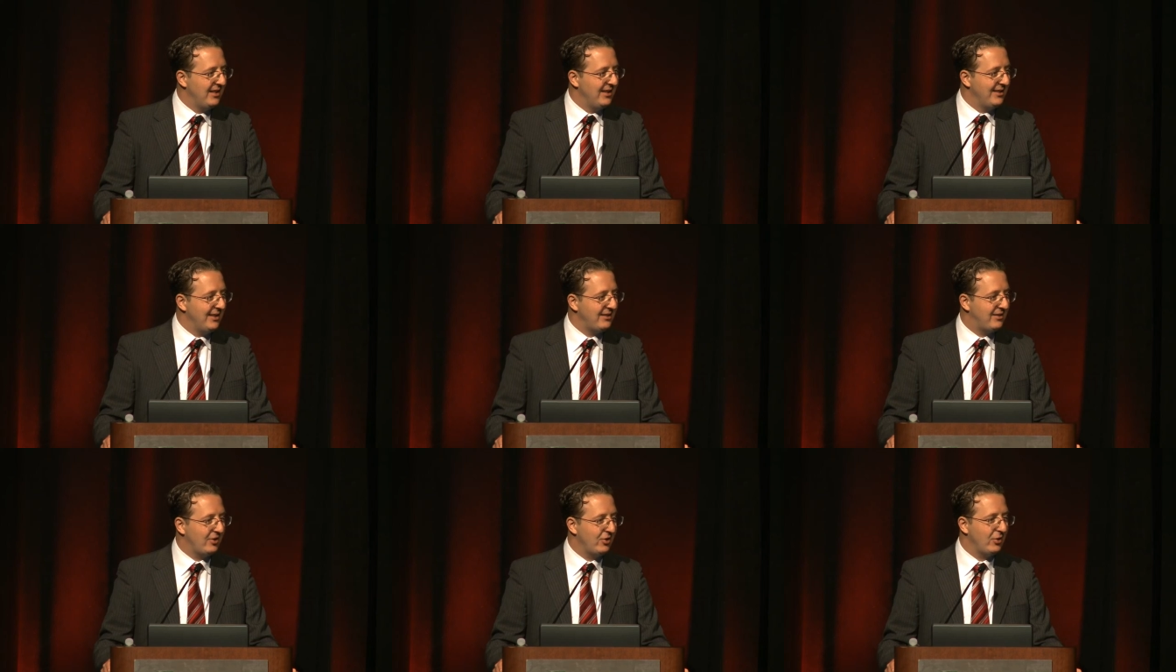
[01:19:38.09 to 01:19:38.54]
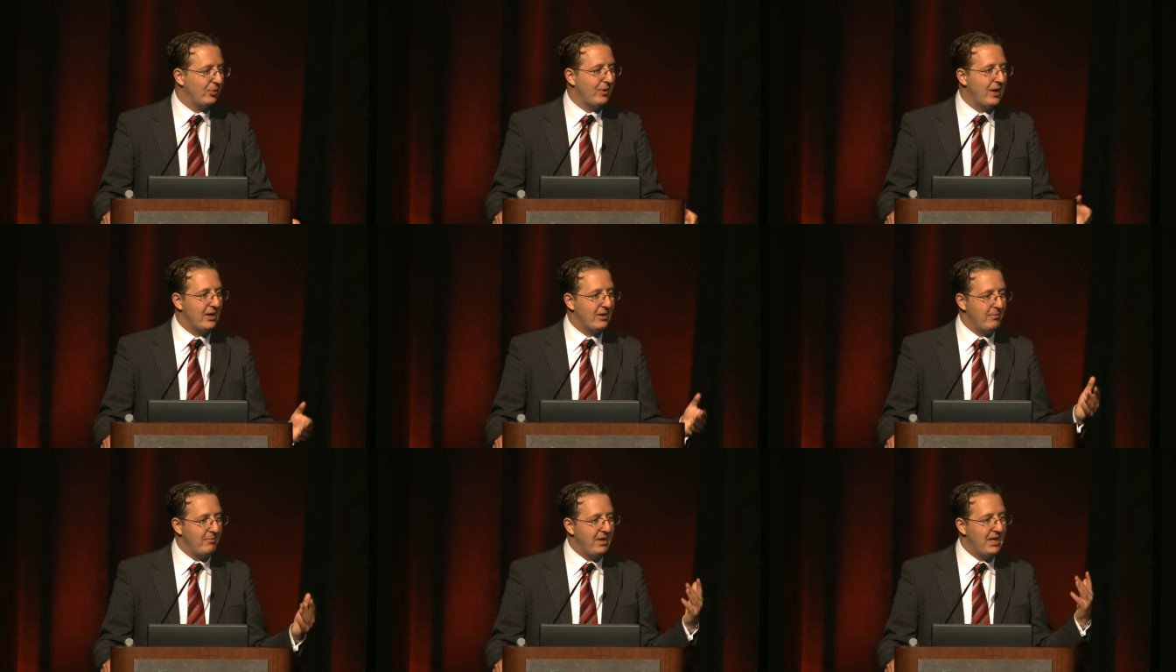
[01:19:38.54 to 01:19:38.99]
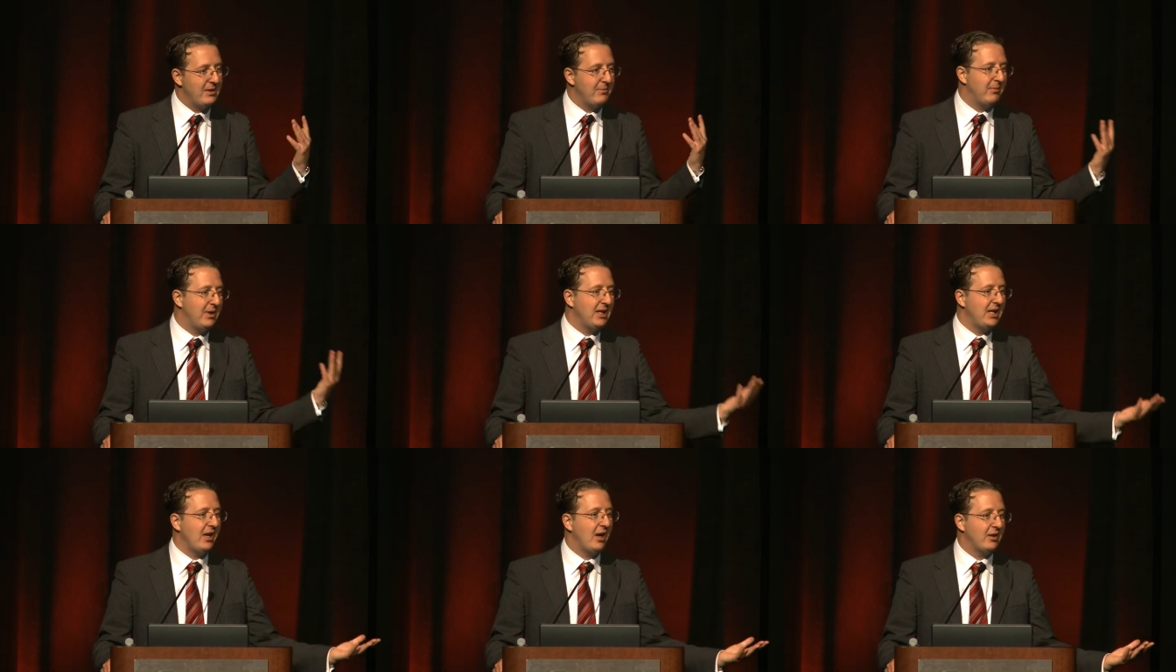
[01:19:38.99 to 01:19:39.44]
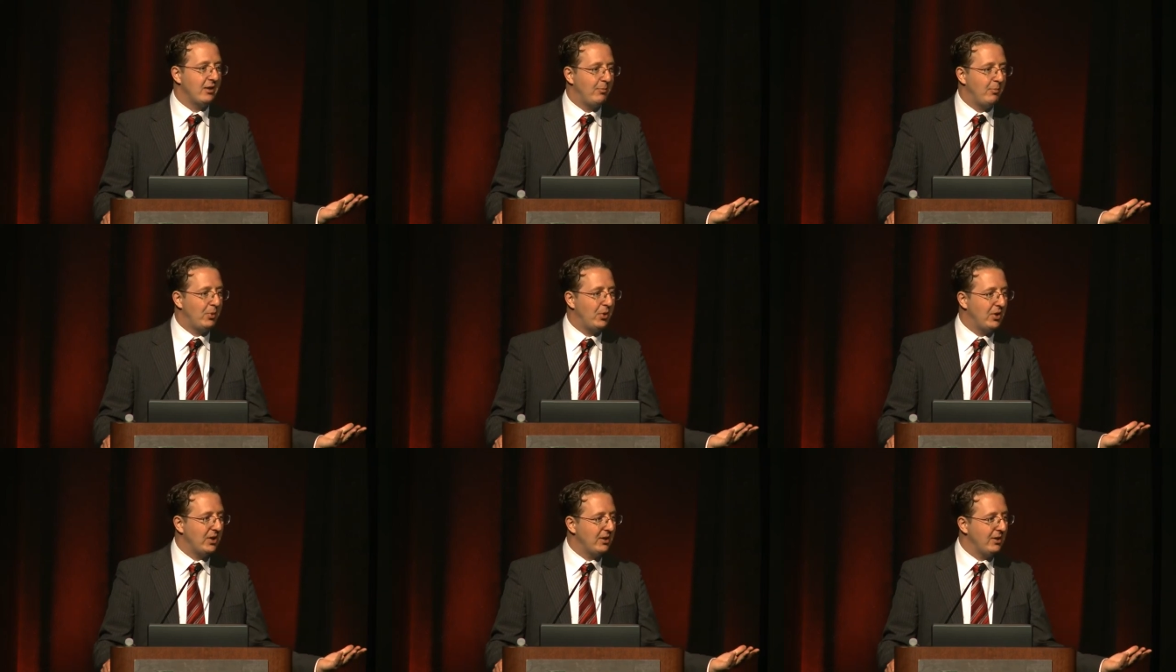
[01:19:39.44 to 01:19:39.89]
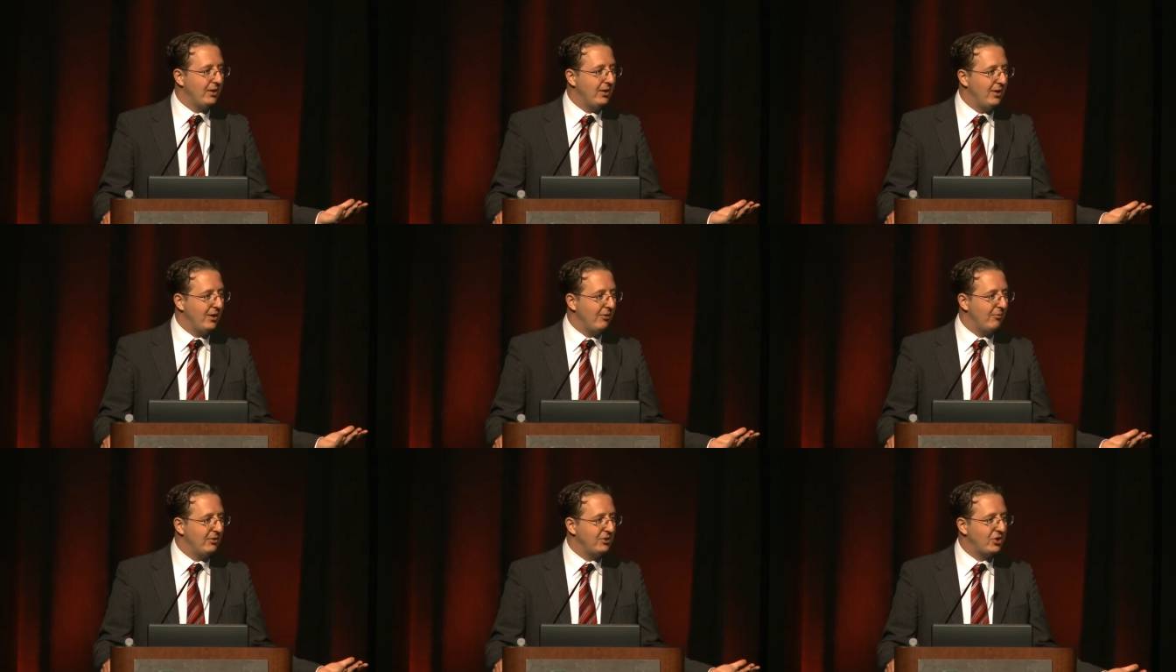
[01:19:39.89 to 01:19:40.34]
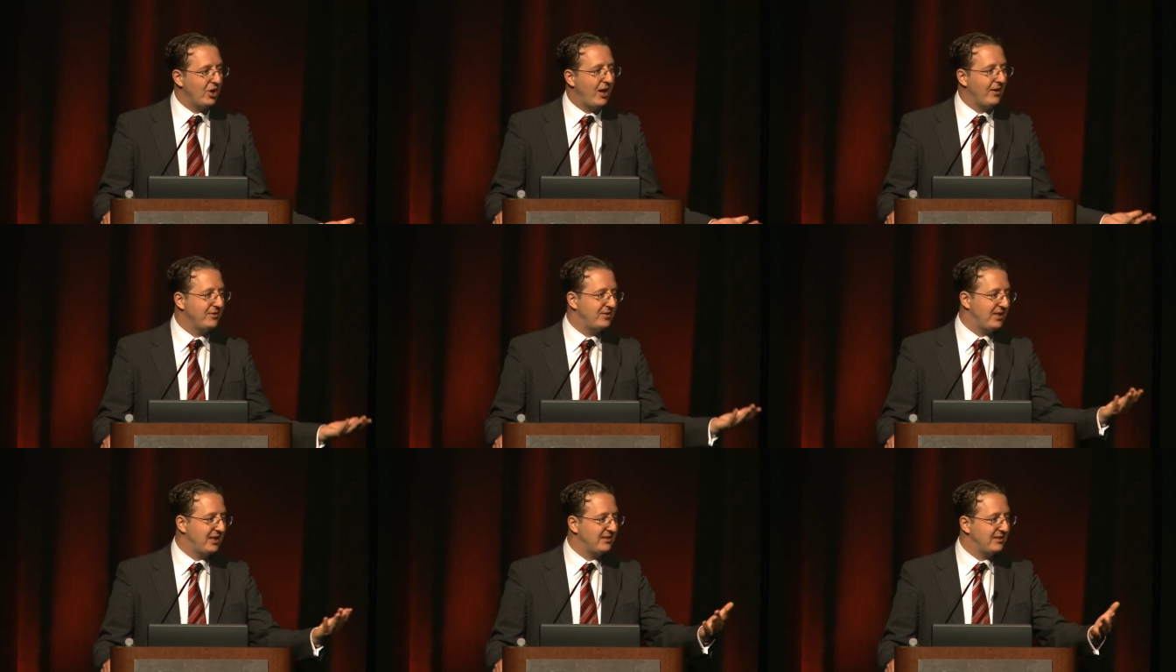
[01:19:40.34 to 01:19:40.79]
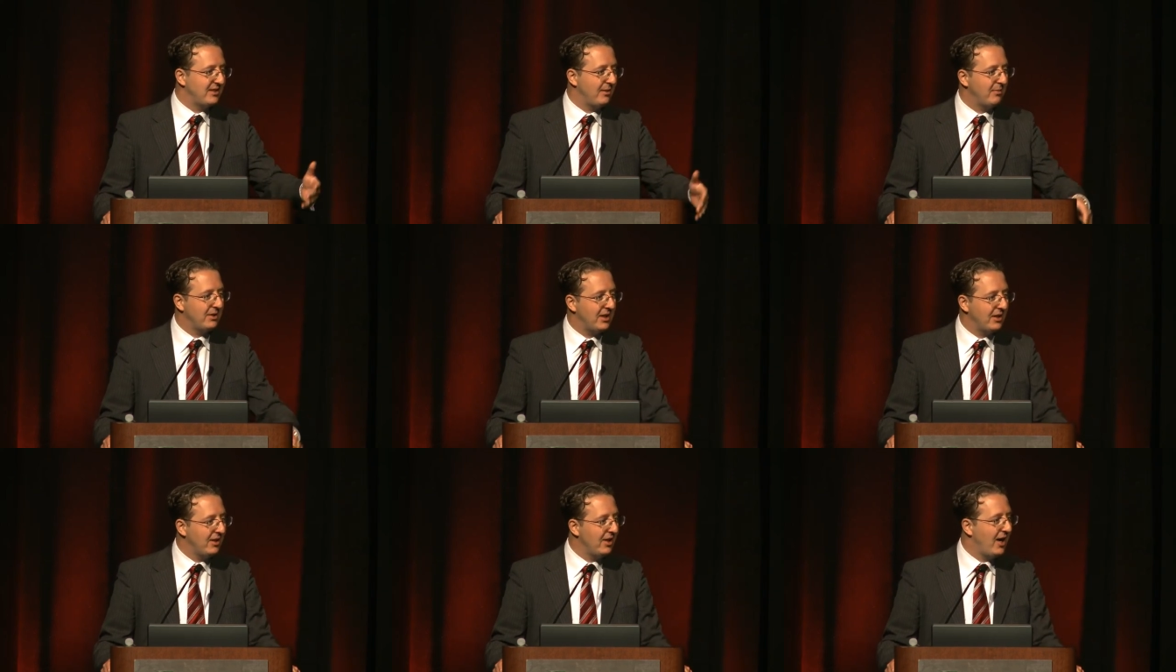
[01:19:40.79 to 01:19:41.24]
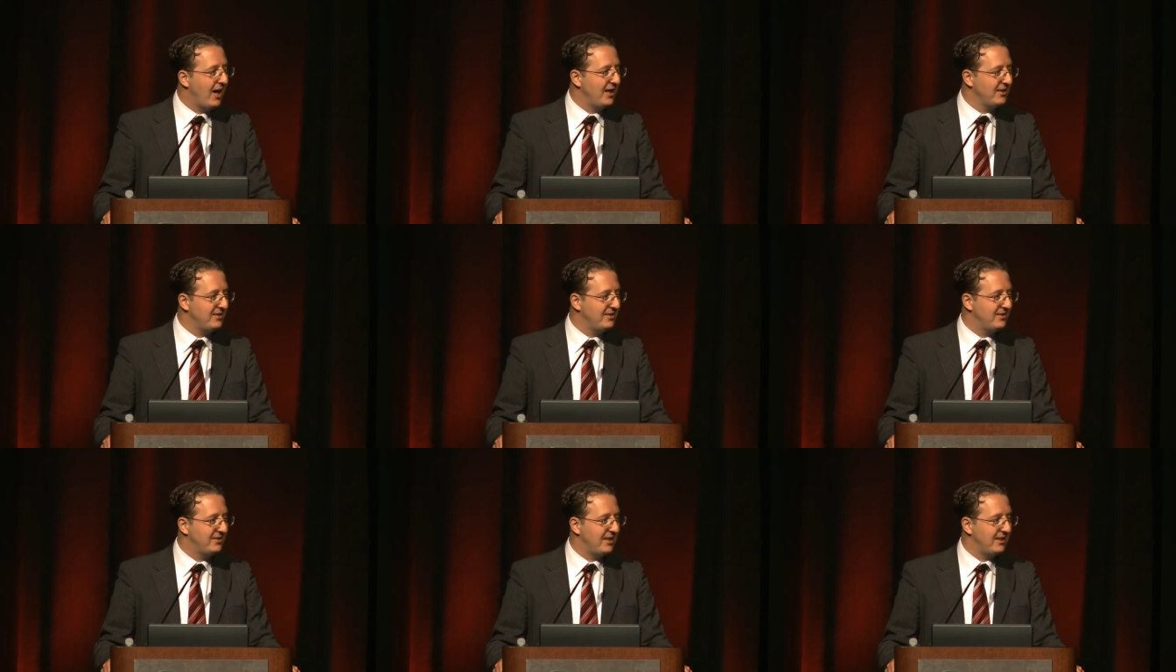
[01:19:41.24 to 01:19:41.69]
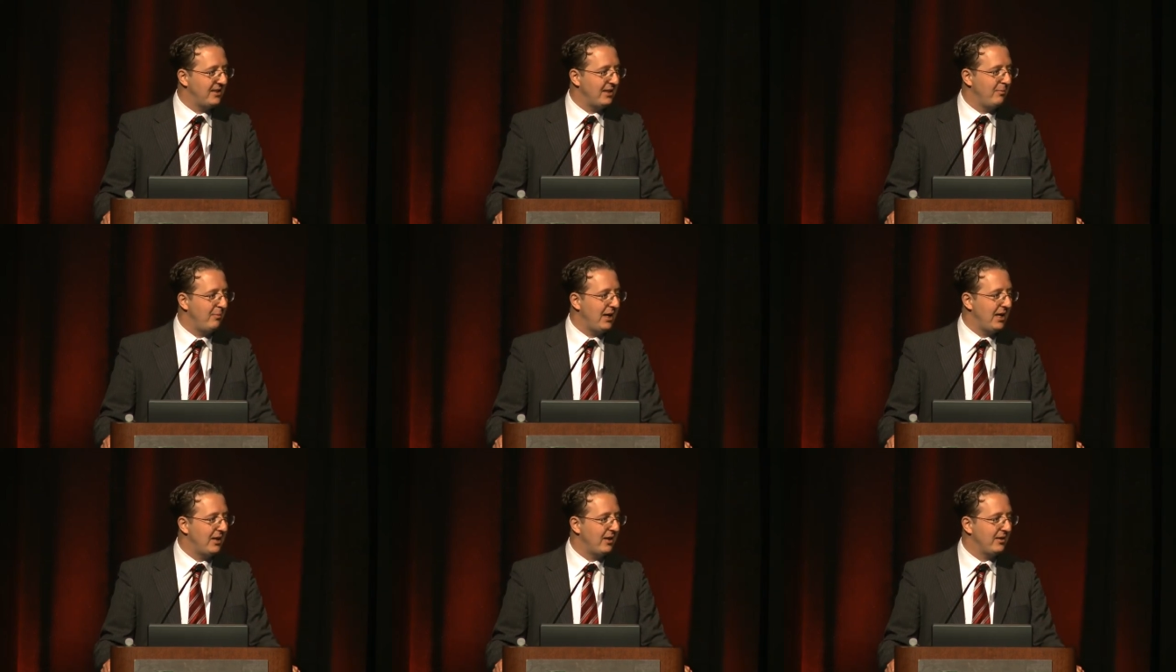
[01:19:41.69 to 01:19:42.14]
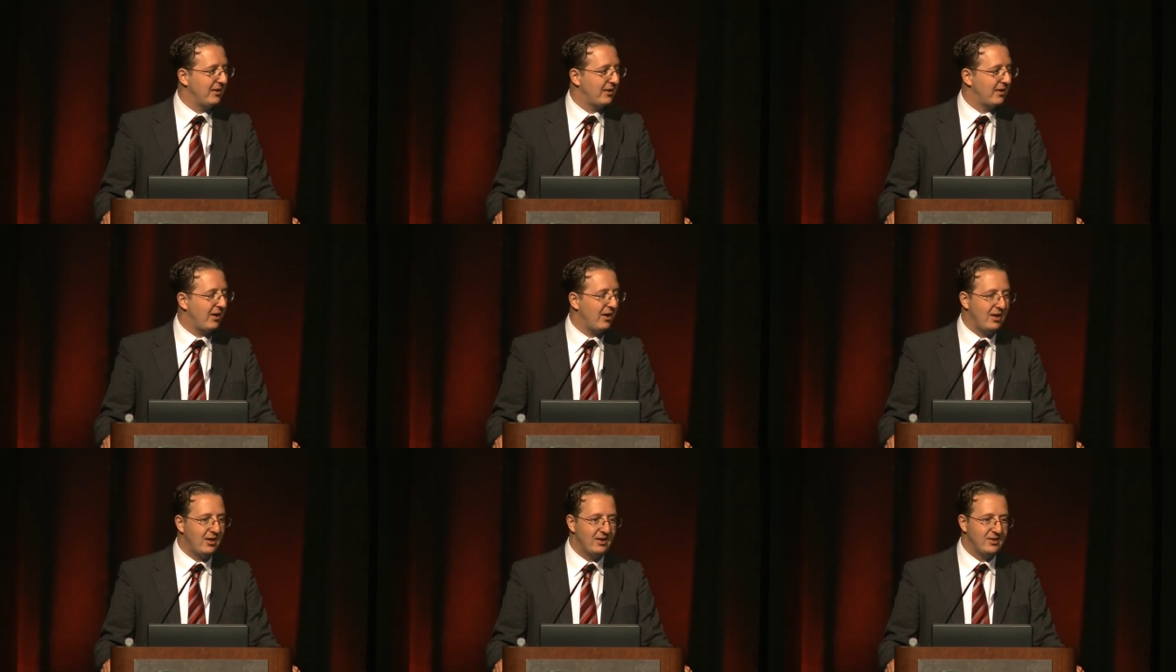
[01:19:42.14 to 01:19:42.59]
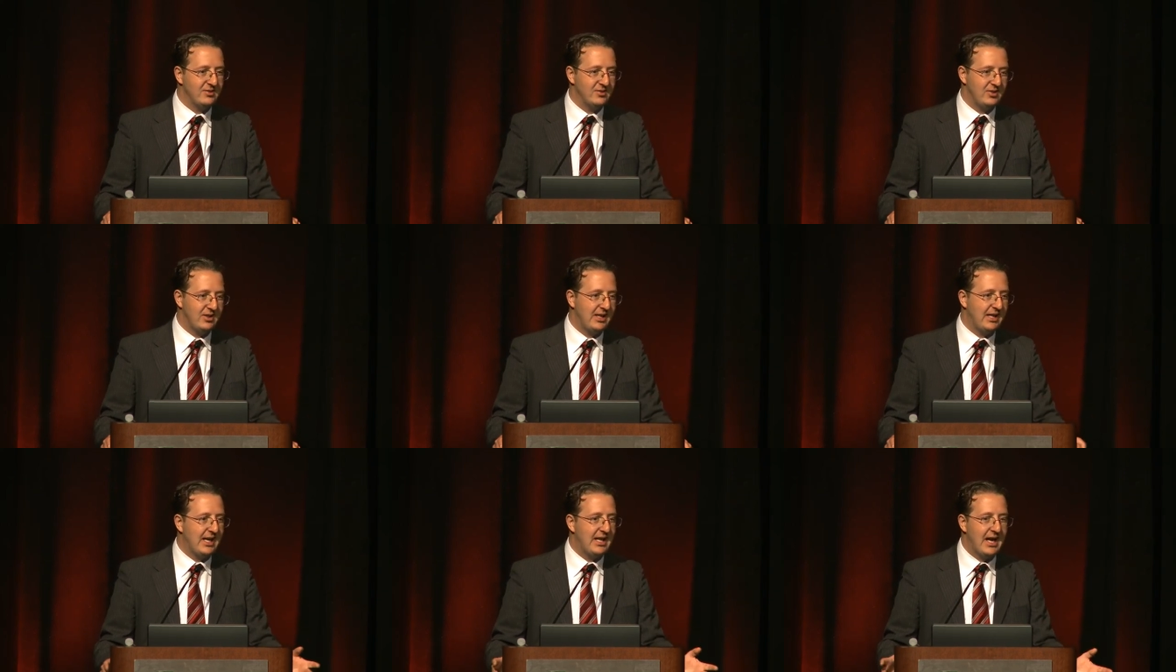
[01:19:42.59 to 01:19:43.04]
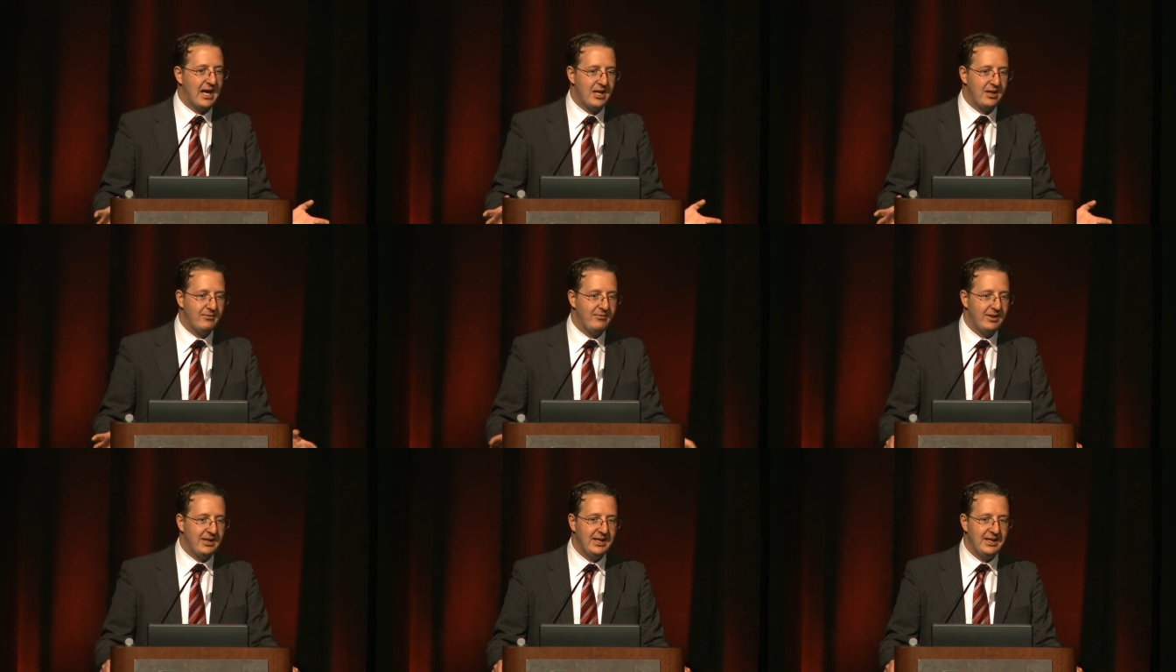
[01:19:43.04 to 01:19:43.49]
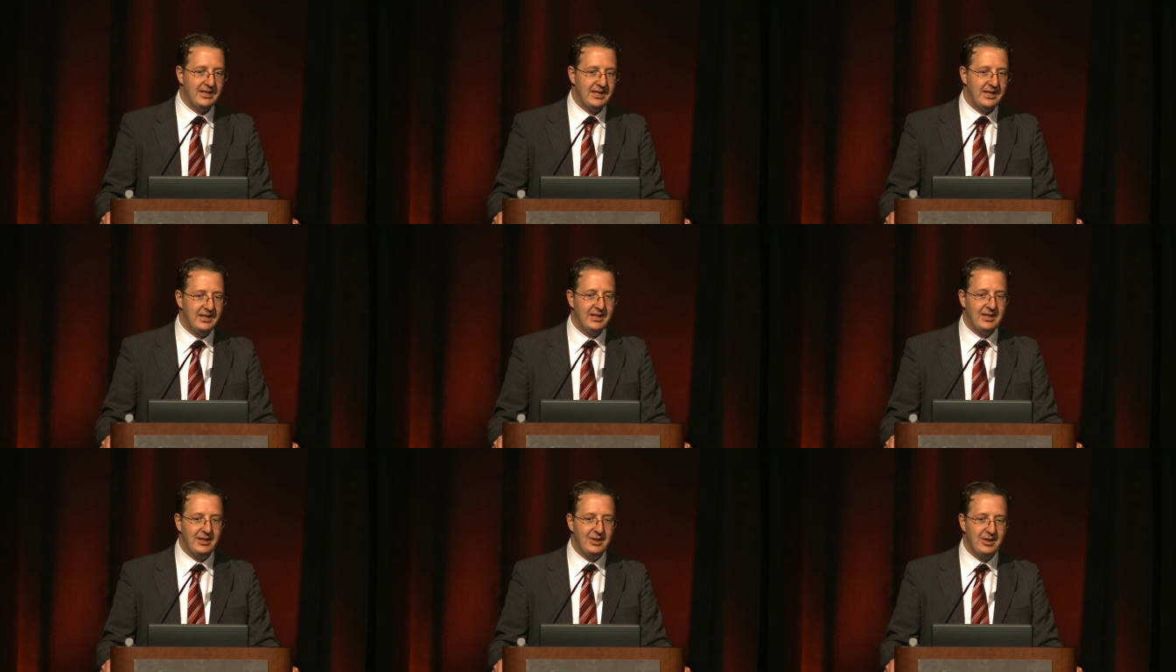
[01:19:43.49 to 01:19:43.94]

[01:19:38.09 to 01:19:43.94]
they turned around and made money on the put, which offsets some of the losses that they made on the calls. They get out of it, and then